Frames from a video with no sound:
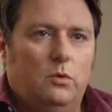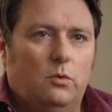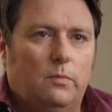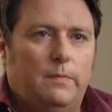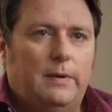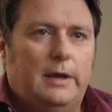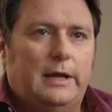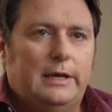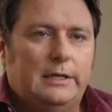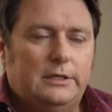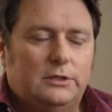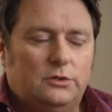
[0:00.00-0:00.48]
were
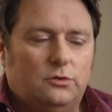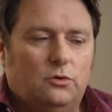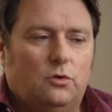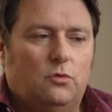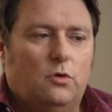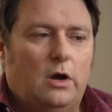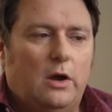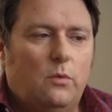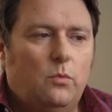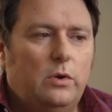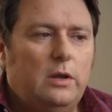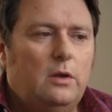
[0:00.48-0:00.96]
punished, all
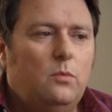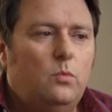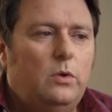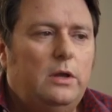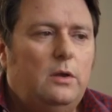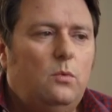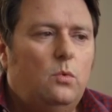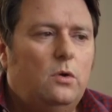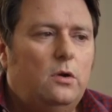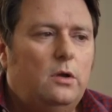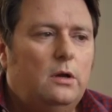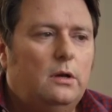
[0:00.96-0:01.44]
right. We
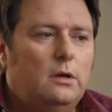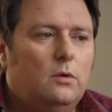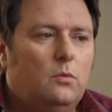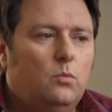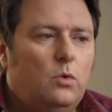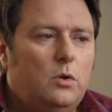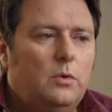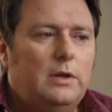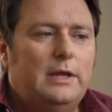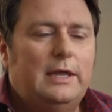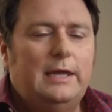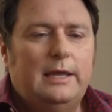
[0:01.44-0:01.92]

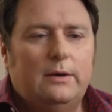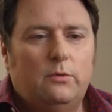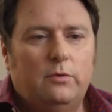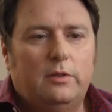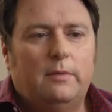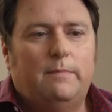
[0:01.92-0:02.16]
were hit with